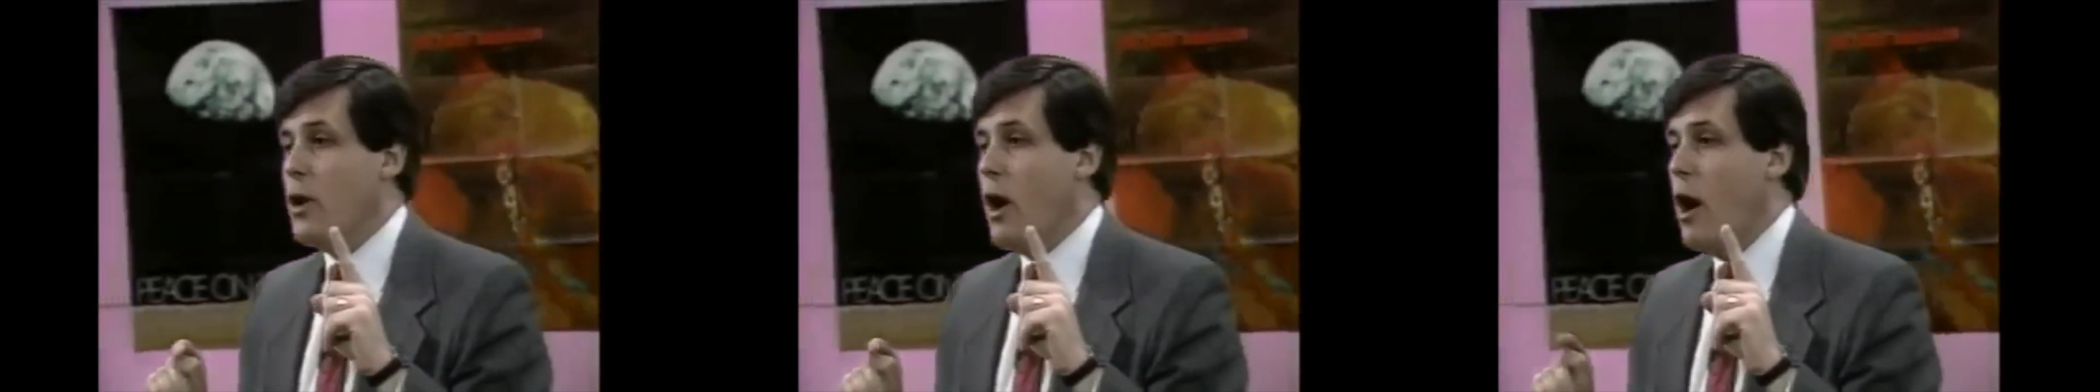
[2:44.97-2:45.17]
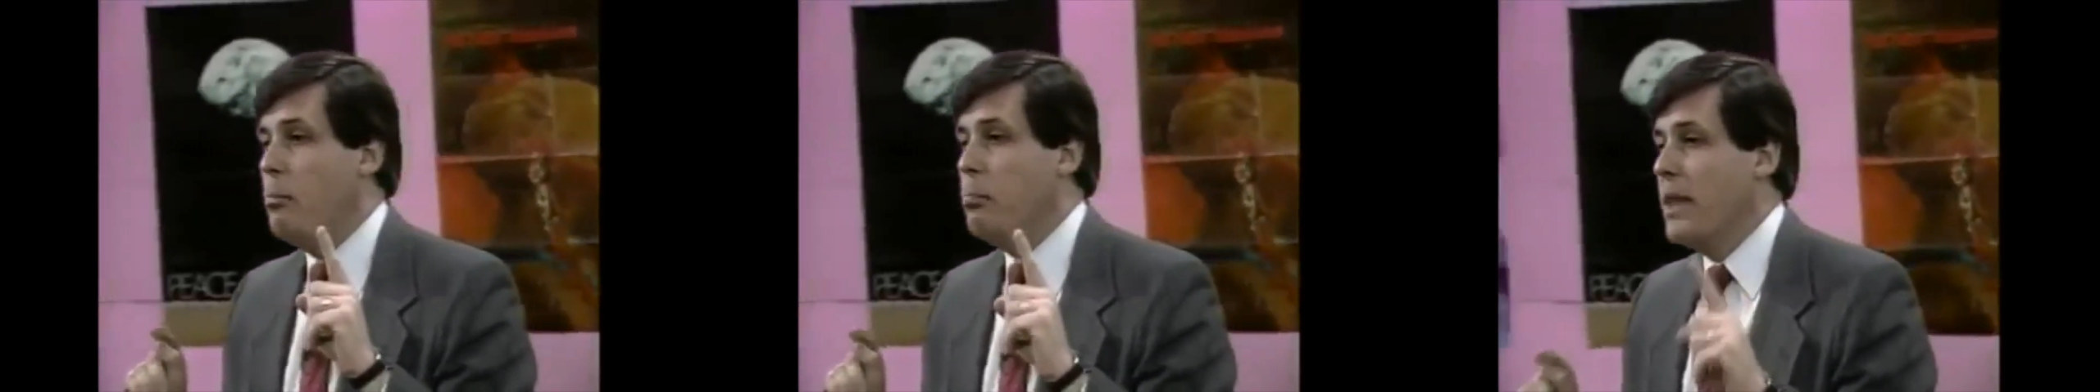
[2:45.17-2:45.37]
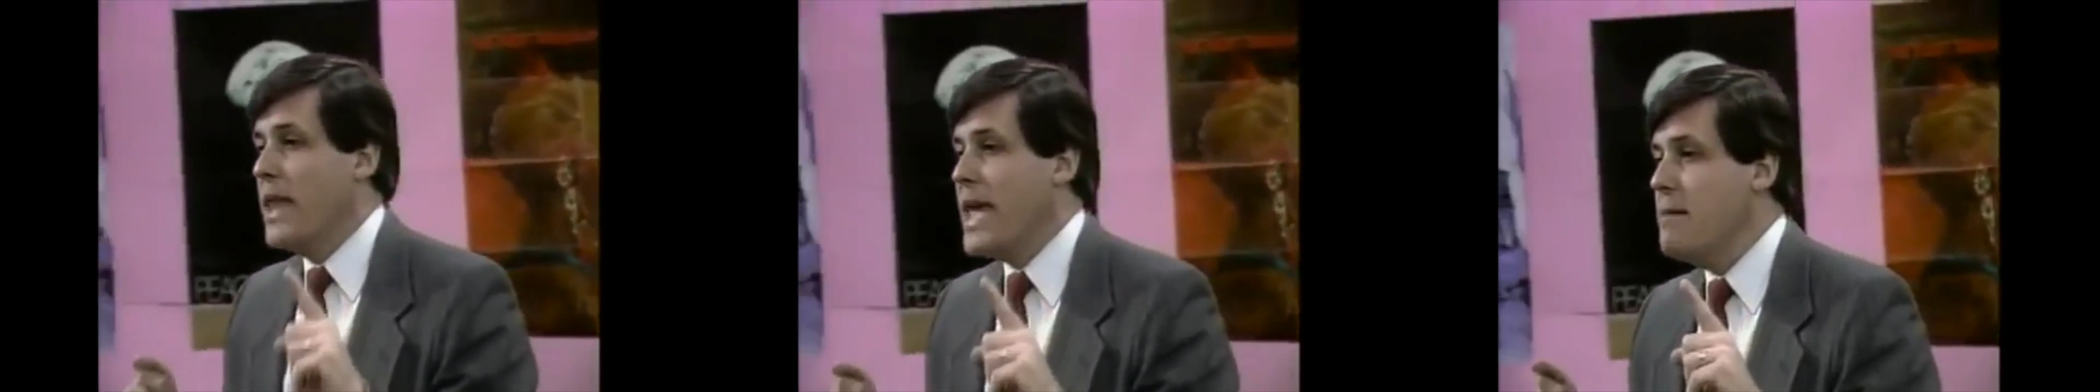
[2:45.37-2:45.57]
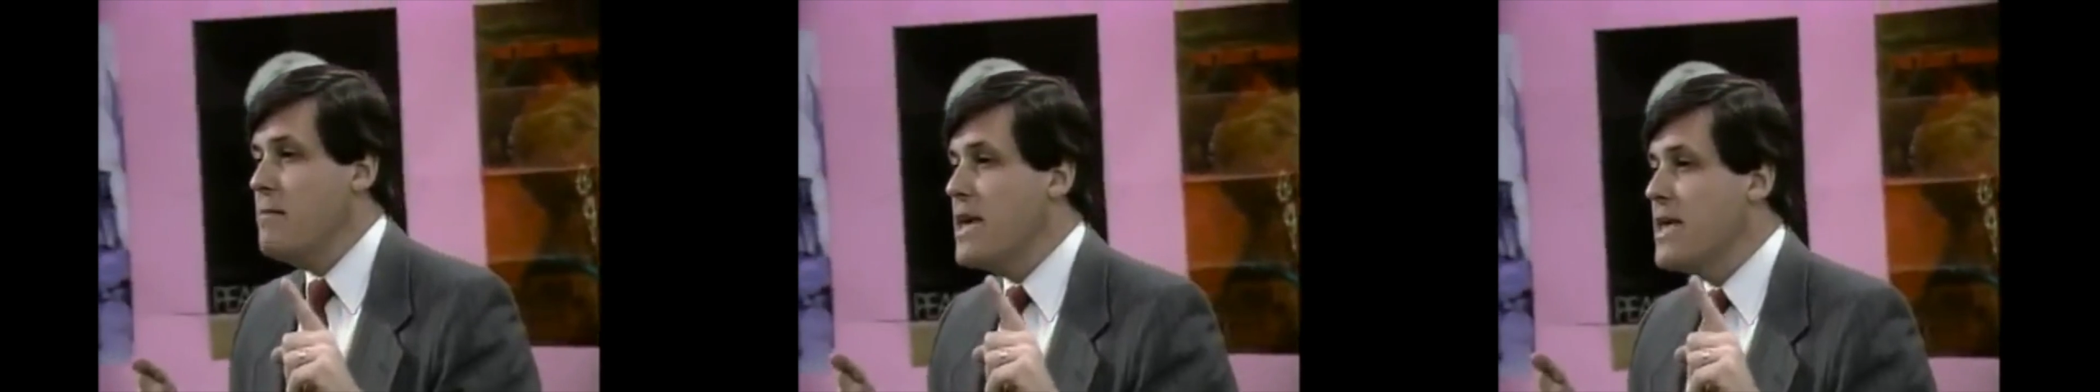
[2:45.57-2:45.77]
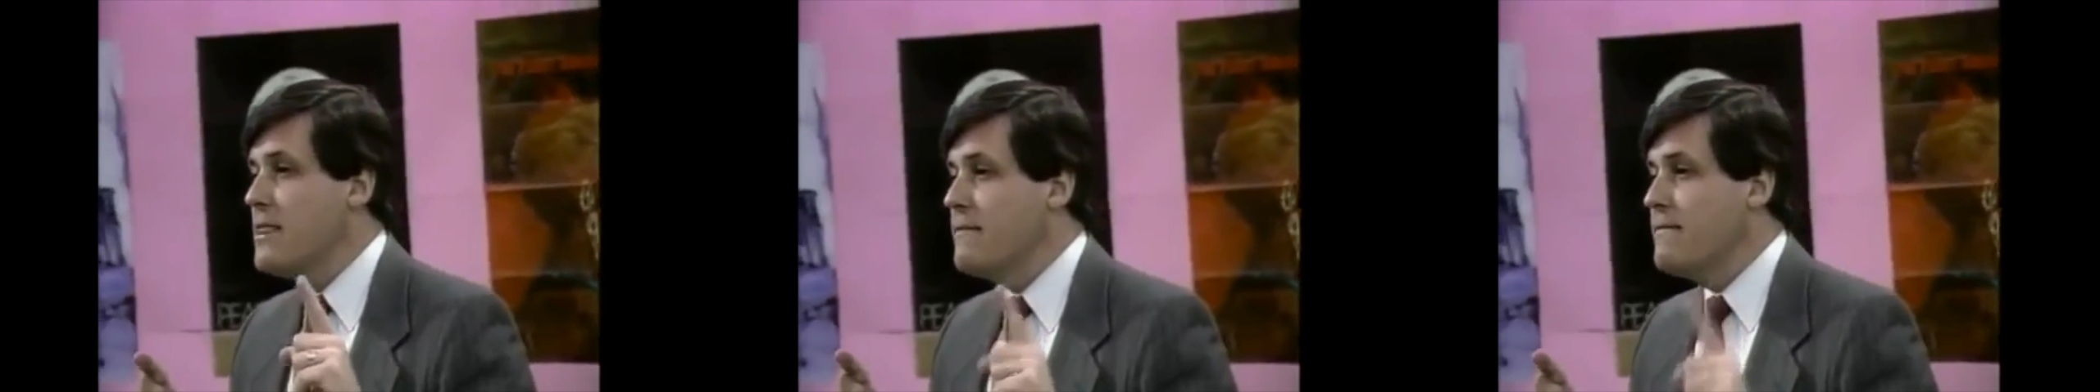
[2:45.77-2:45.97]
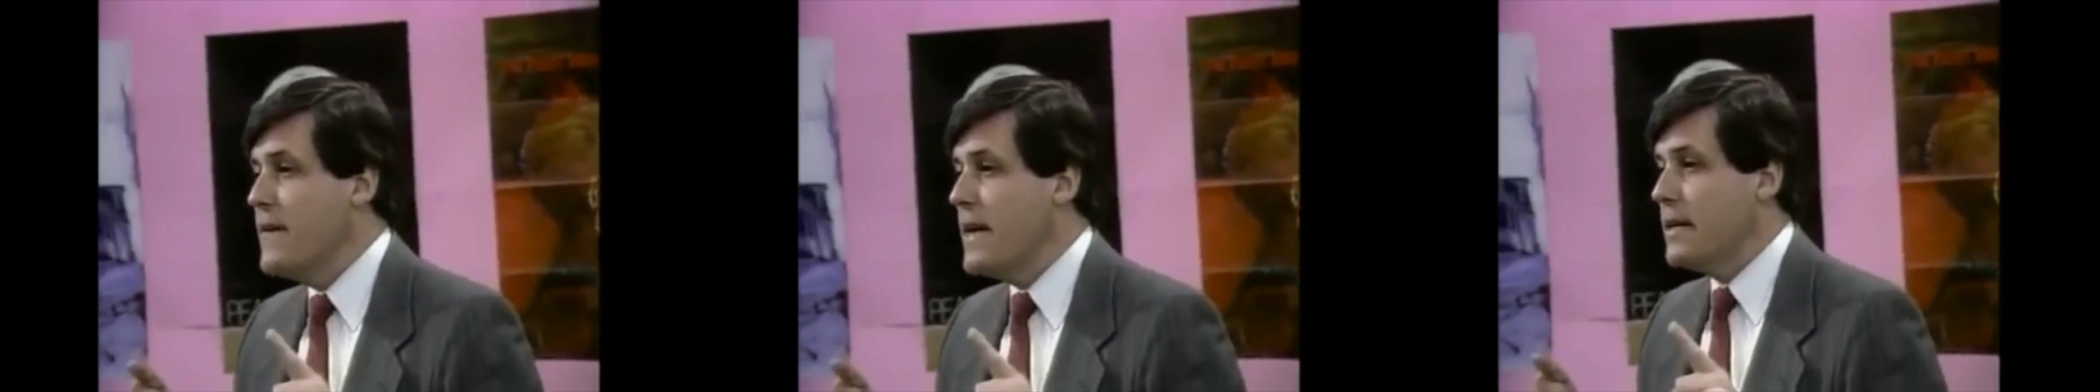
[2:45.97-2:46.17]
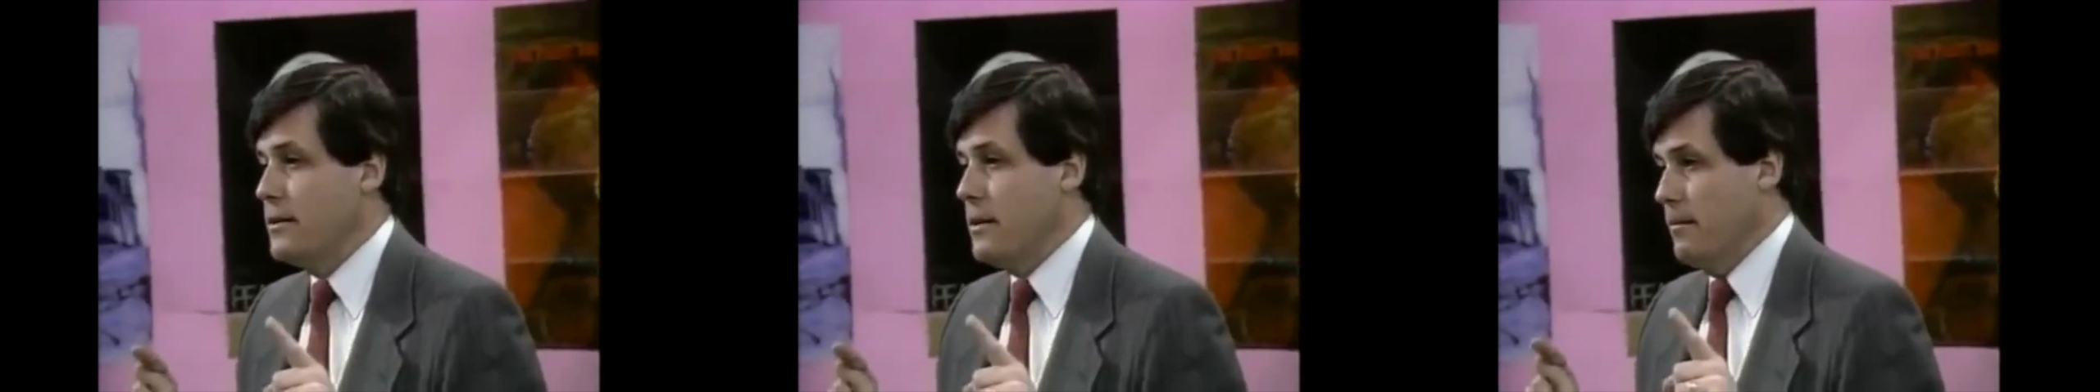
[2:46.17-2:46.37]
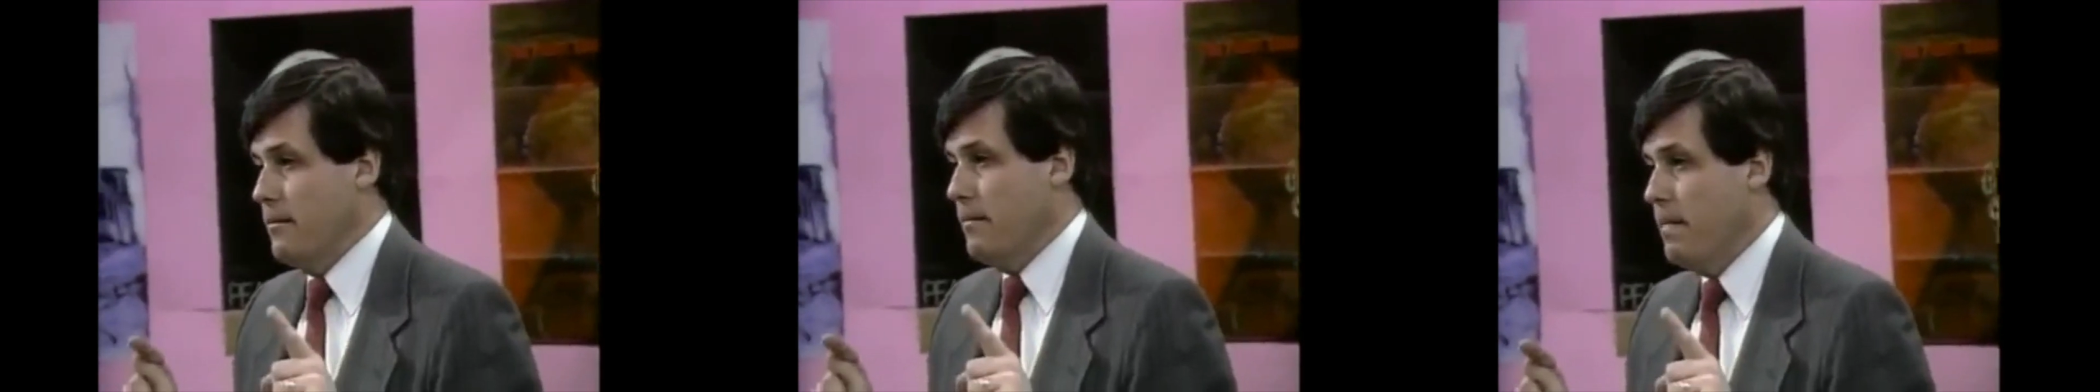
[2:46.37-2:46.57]
call blaming the
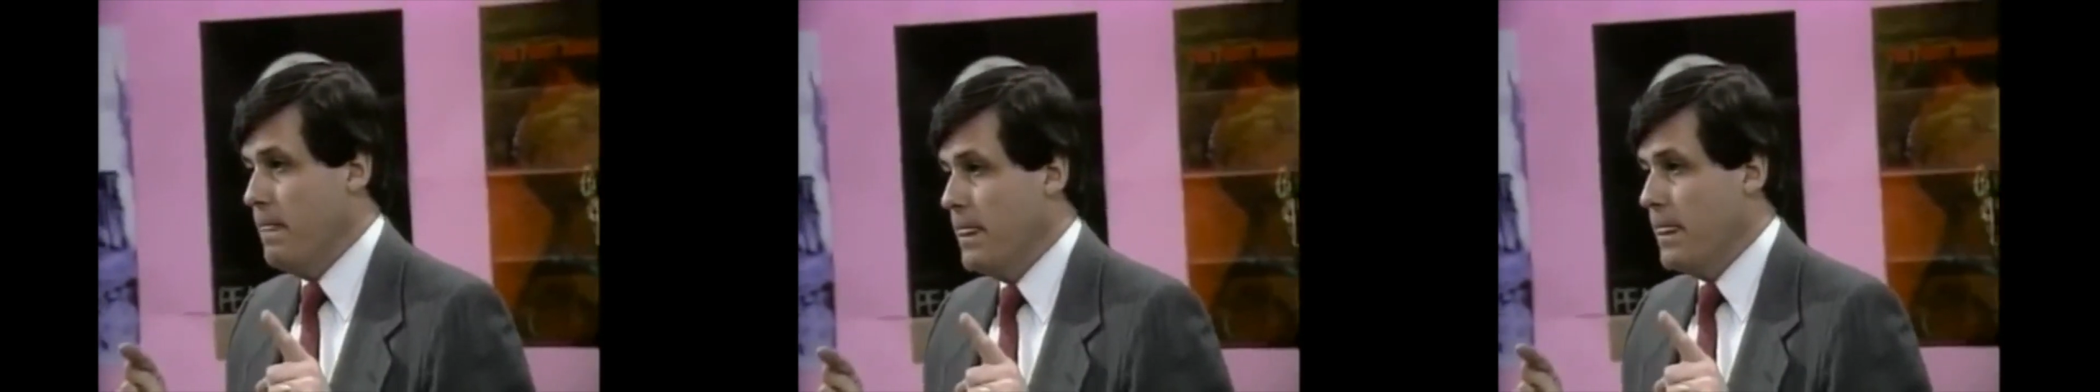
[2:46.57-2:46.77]
victim.